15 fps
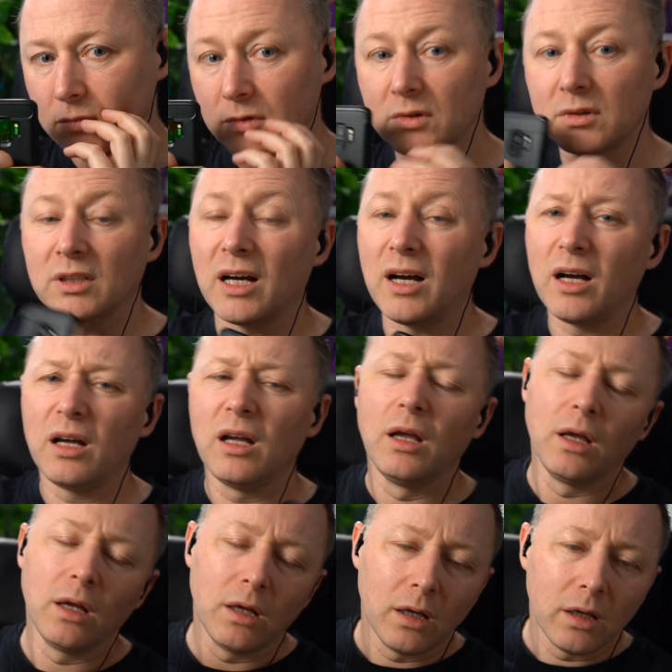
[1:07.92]
That
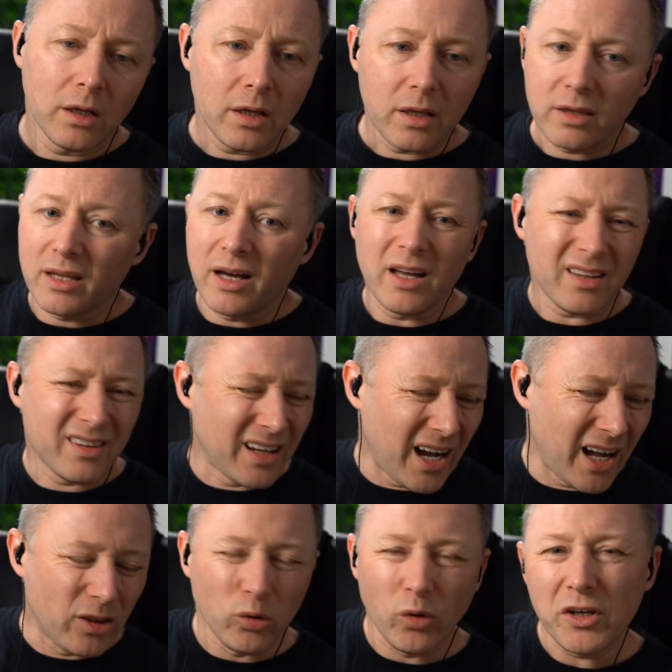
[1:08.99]
that that
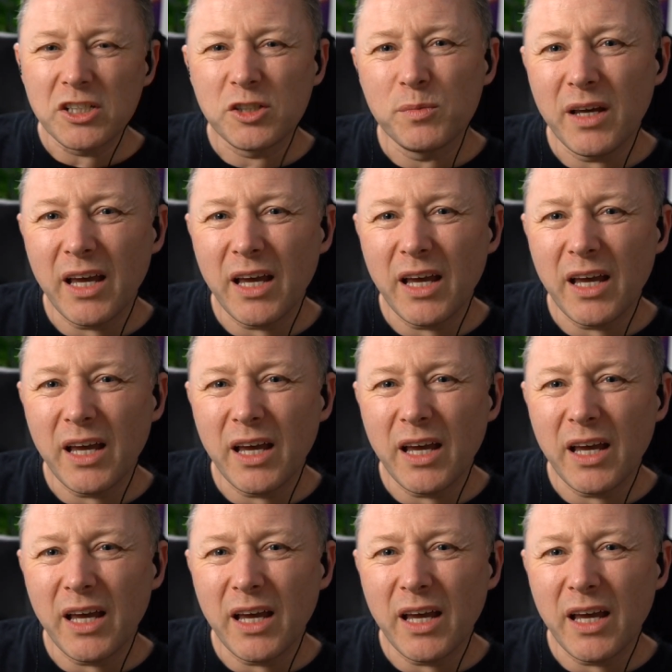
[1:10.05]
annoys me.